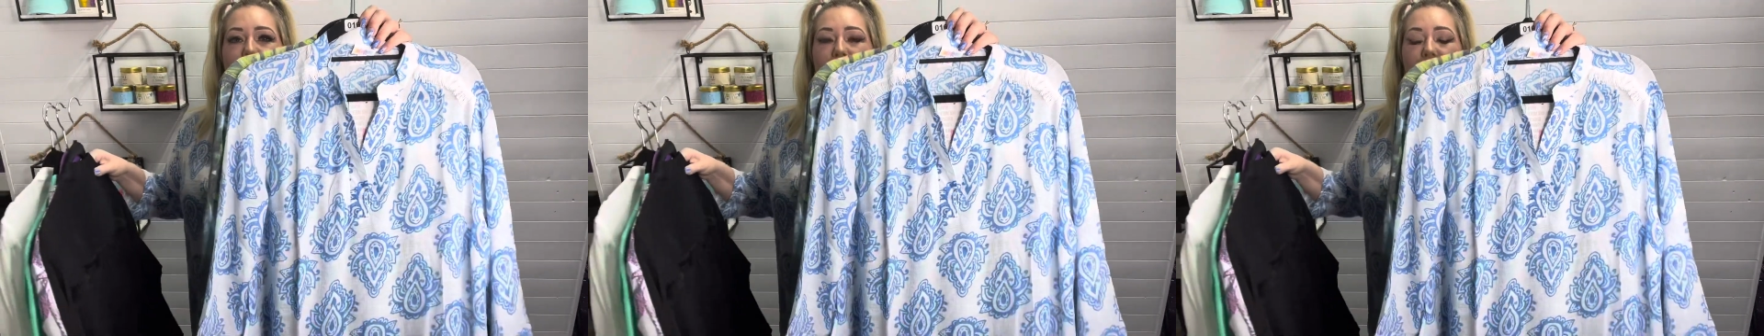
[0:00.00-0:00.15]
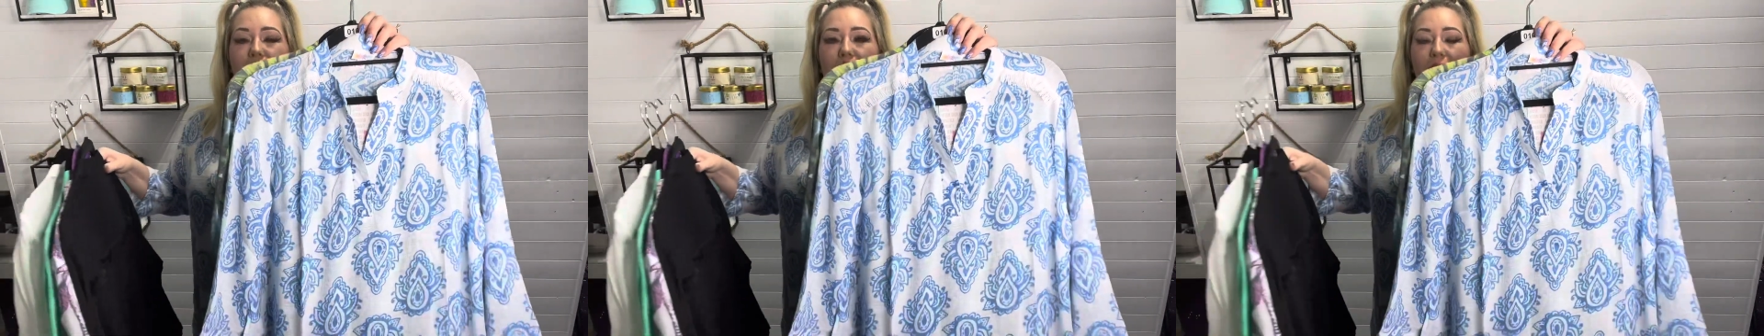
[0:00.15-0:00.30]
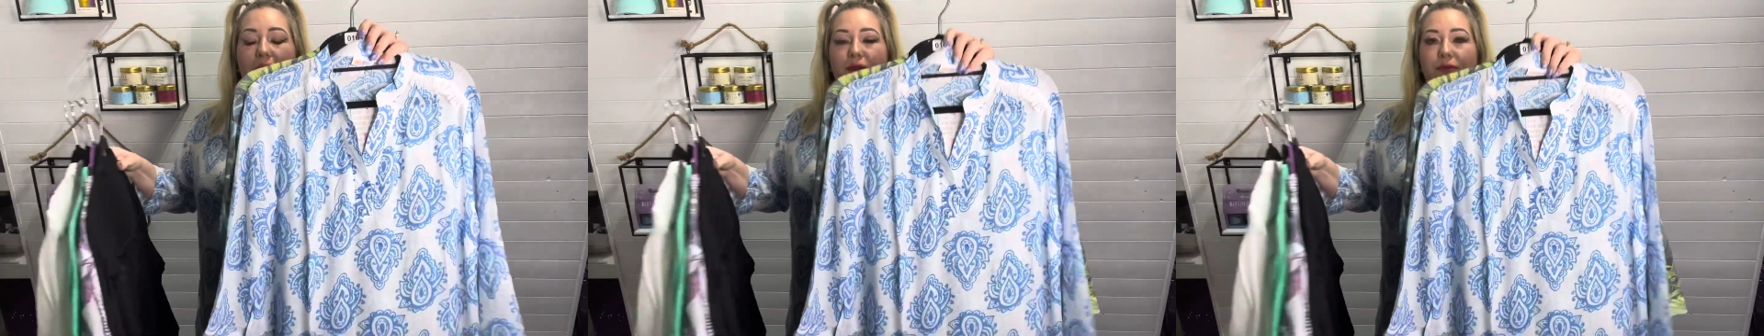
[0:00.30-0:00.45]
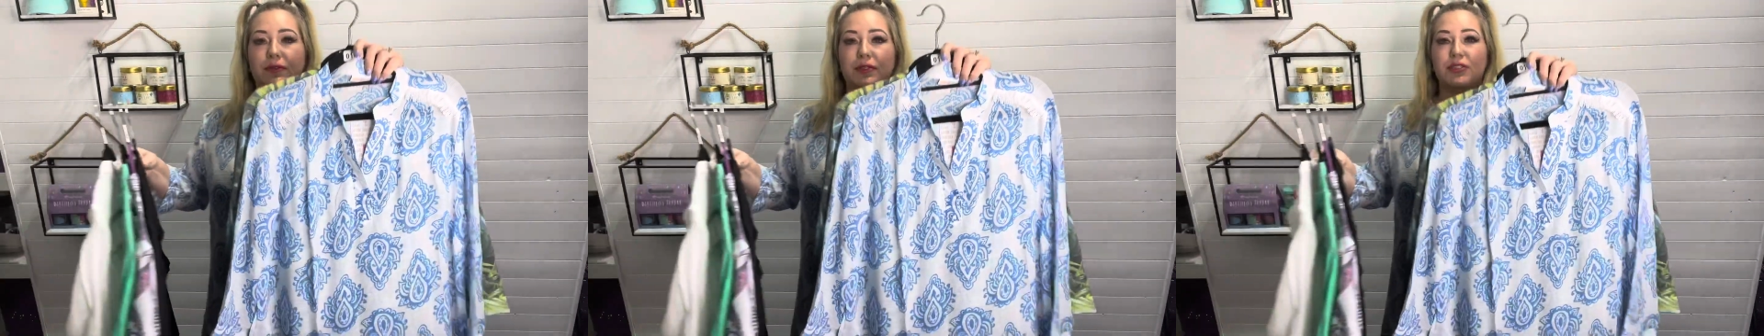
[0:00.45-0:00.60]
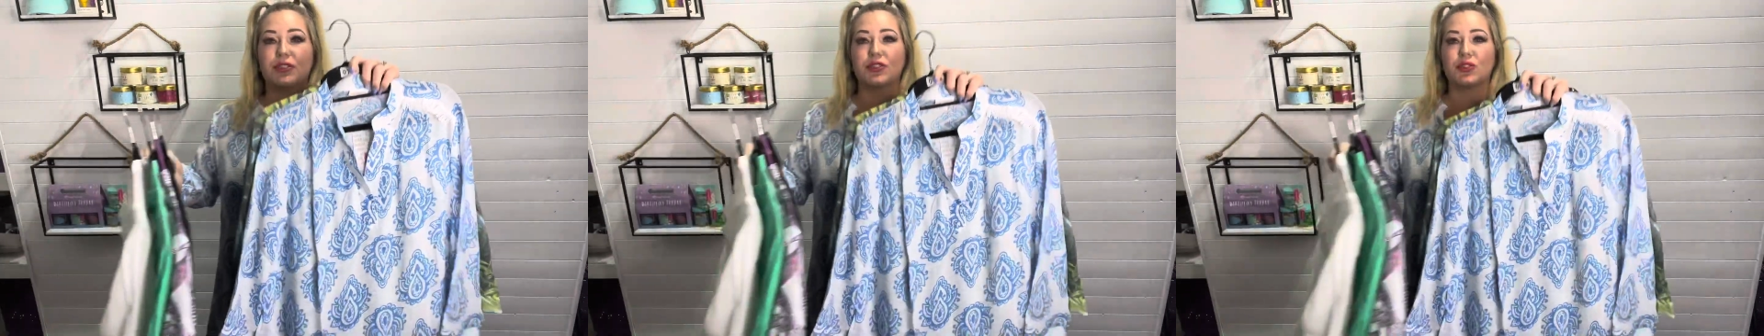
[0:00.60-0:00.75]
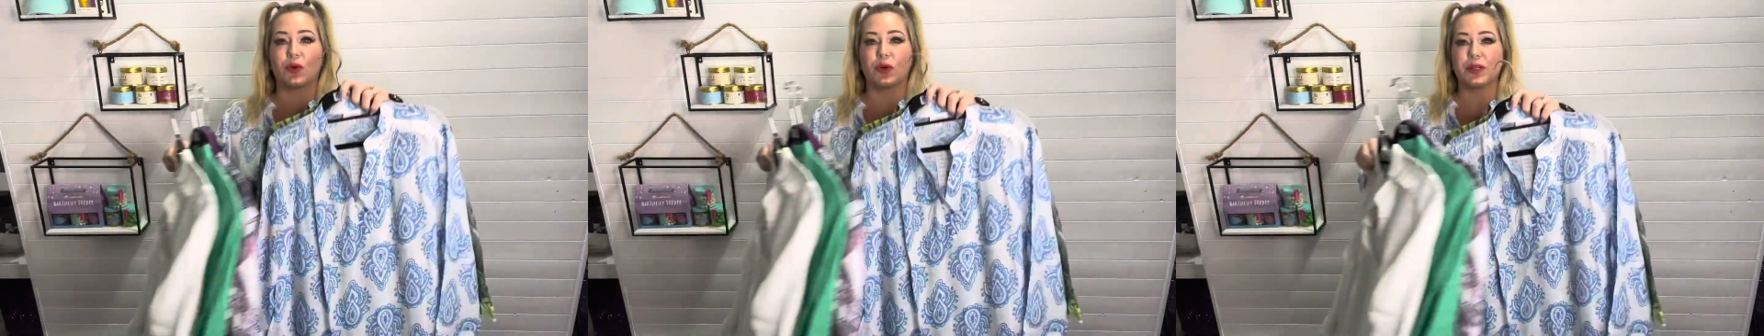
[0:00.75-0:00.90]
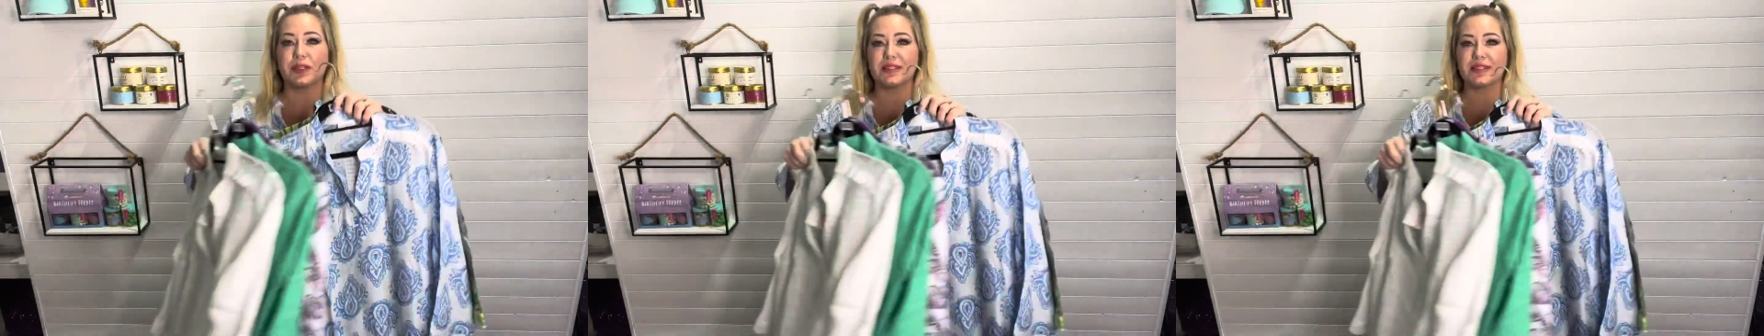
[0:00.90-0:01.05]
like
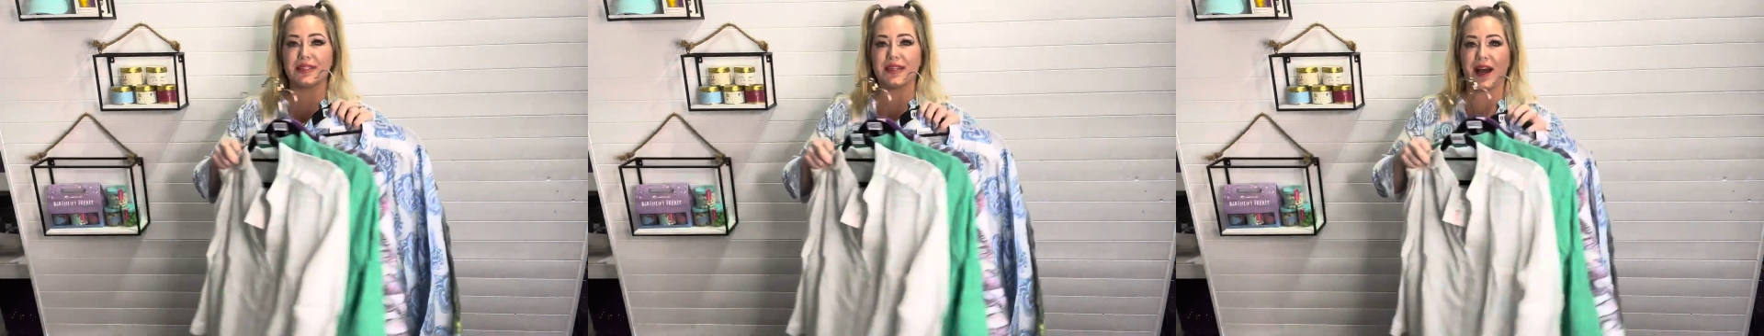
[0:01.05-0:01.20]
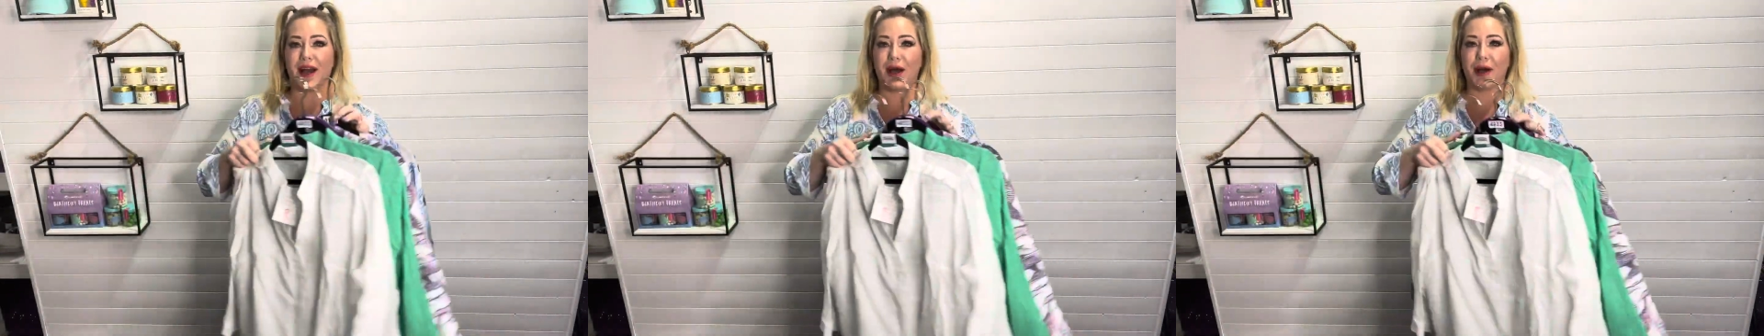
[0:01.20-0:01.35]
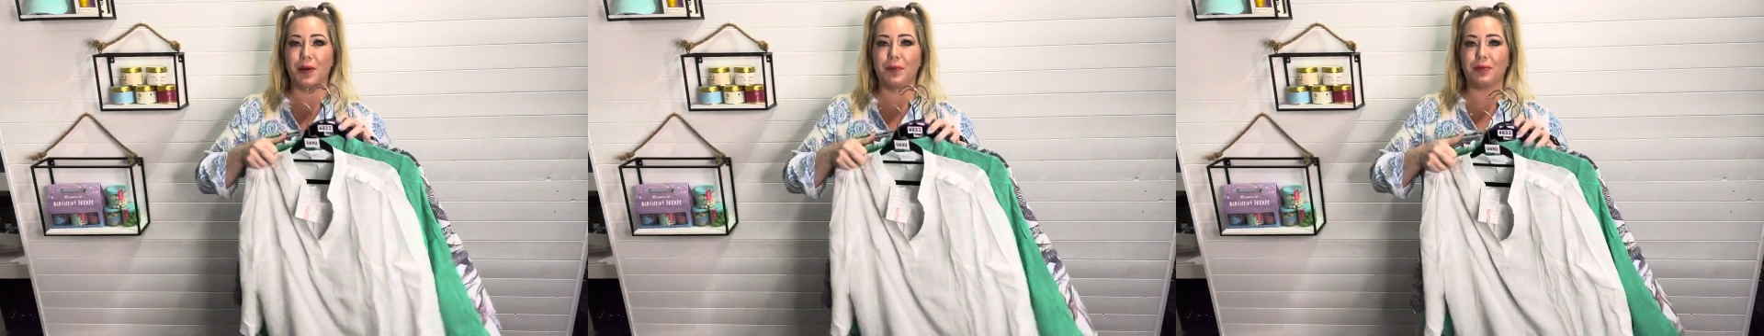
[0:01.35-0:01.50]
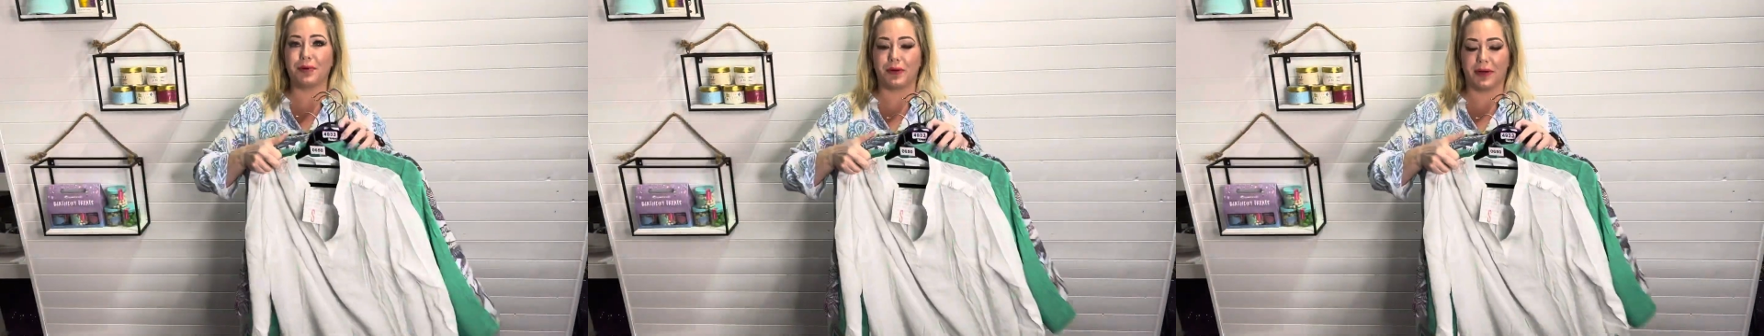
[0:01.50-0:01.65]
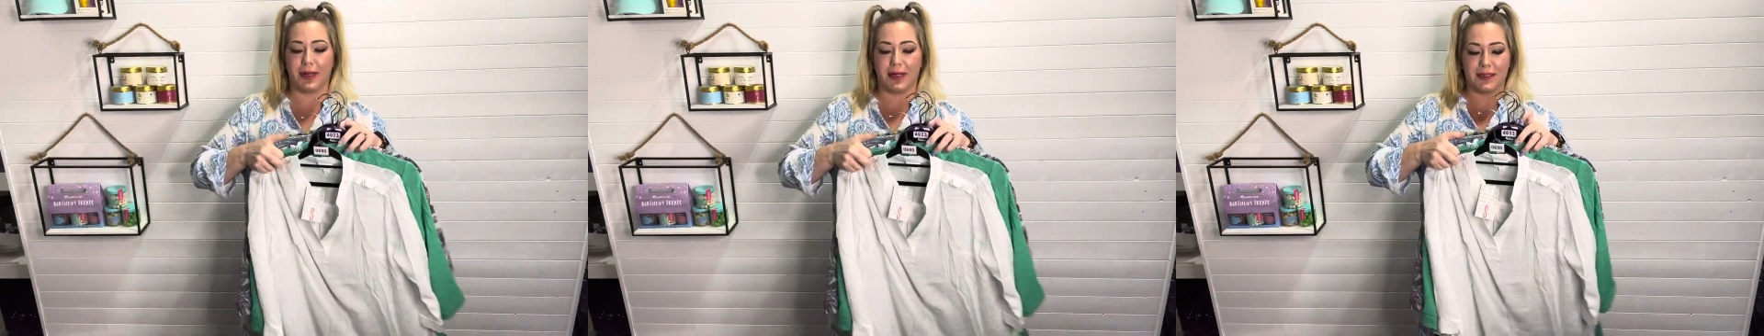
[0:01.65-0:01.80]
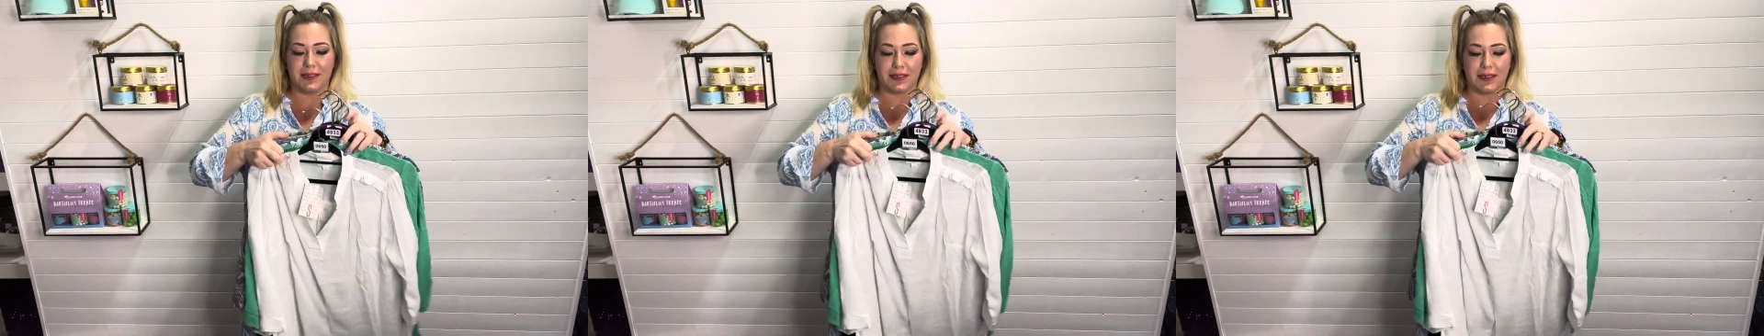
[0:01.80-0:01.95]
resort style prints.